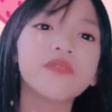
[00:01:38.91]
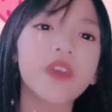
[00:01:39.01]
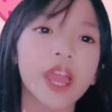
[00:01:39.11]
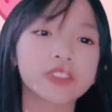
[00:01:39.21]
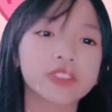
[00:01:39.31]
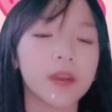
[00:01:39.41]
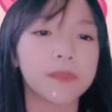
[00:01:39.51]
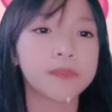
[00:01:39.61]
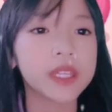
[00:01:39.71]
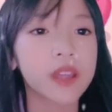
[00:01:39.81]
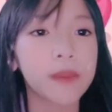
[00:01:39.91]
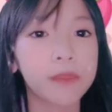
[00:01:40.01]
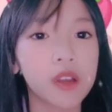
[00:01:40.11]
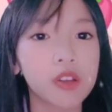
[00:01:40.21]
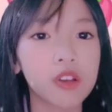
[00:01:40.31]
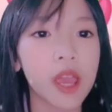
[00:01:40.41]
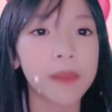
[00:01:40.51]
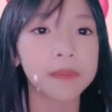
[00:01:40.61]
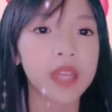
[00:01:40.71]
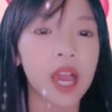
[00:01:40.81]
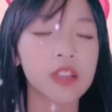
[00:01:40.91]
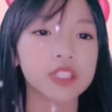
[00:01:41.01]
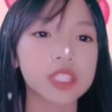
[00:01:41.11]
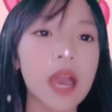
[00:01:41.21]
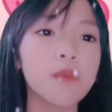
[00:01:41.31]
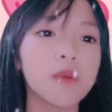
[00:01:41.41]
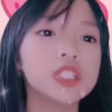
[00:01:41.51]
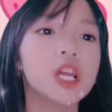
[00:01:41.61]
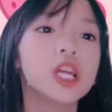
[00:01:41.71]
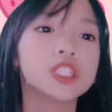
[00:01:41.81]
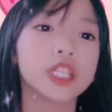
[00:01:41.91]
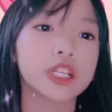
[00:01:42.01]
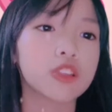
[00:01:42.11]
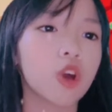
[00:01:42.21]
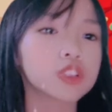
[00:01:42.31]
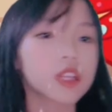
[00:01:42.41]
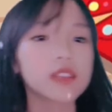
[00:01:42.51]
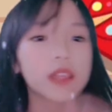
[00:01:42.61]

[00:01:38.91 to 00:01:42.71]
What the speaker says: there's a peanut butter and banana sandwich, she closes her